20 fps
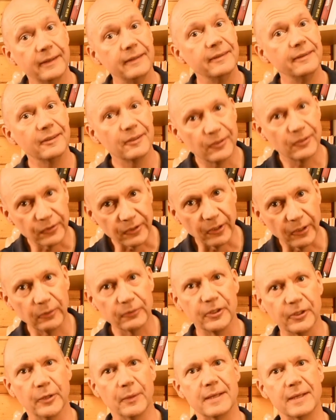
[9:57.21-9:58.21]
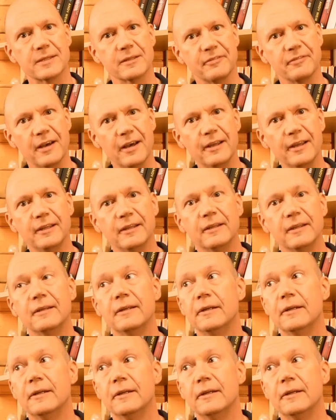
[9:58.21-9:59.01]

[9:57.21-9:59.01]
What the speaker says: in the good old US of A.